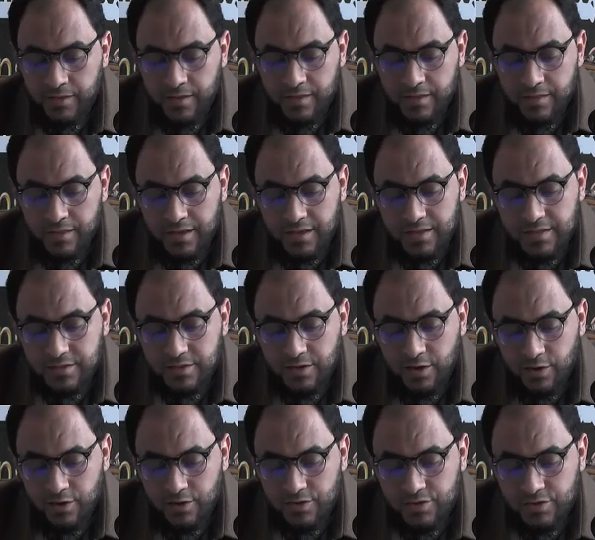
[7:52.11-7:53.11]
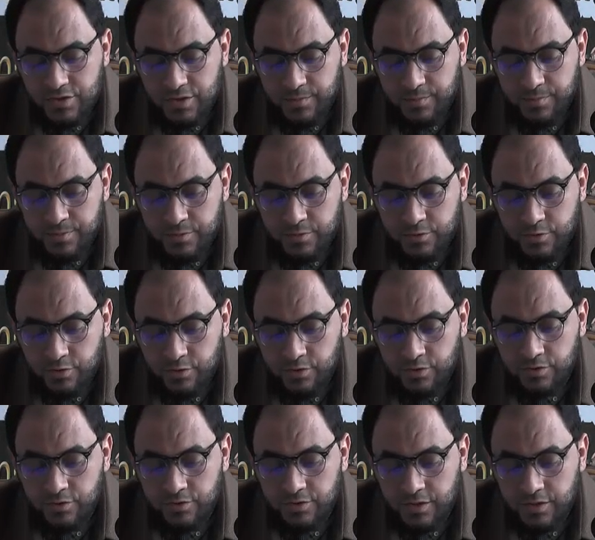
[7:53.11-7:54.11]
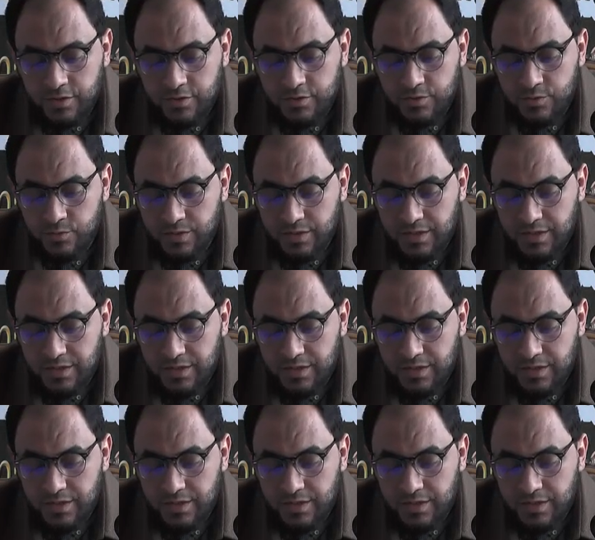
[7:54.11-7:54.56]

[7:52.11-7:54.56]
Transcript: Thus hardship turned into